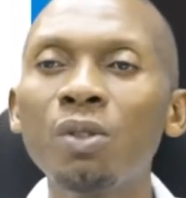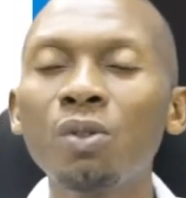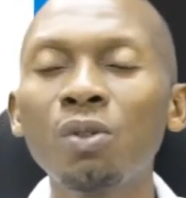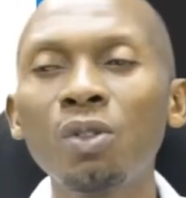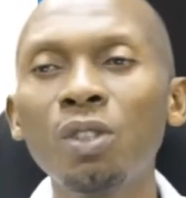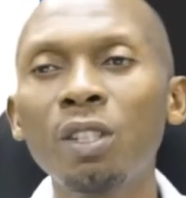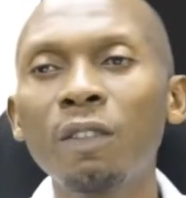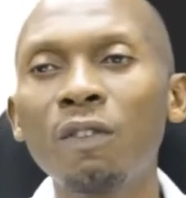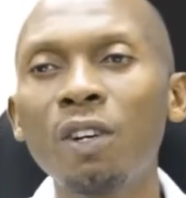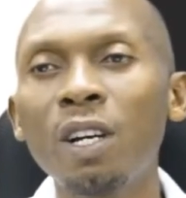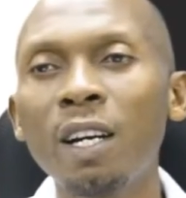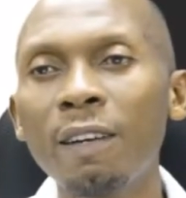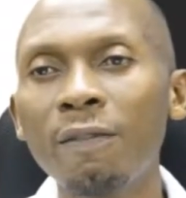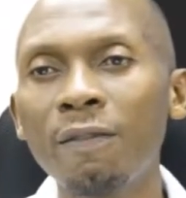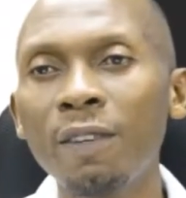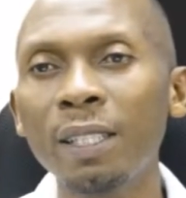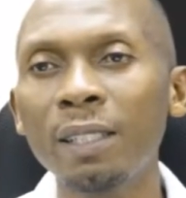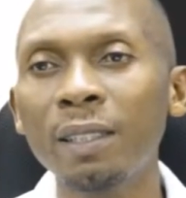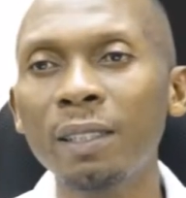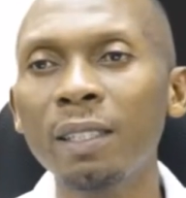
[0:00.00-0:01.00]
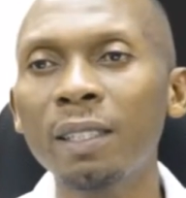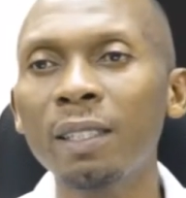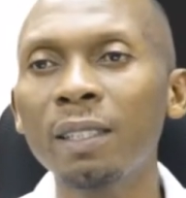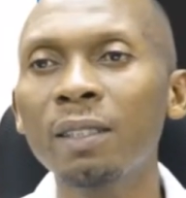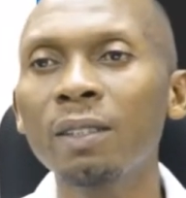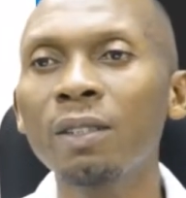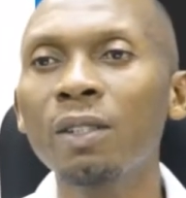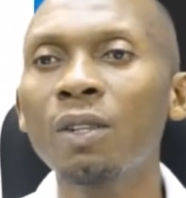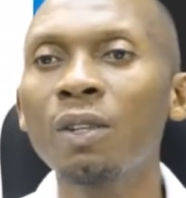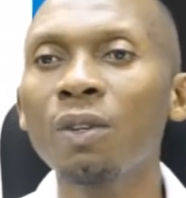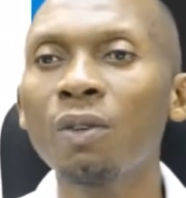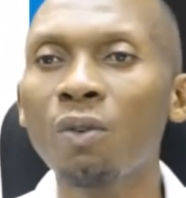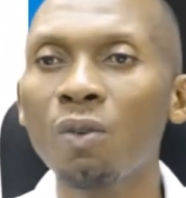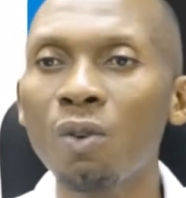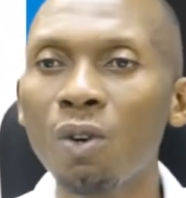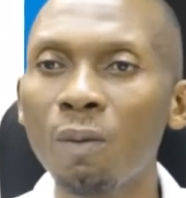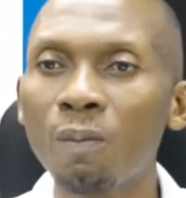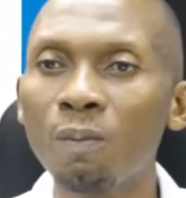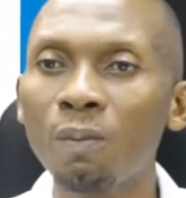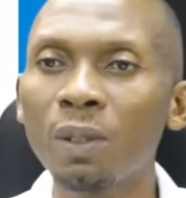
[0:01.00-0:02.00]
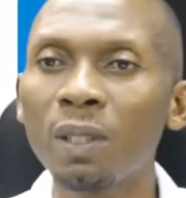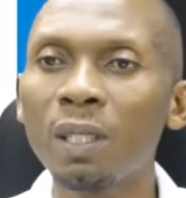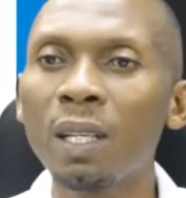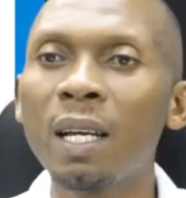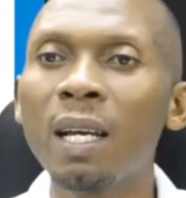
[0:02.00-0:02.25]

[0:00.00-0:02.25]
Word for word: used for harvesting crops.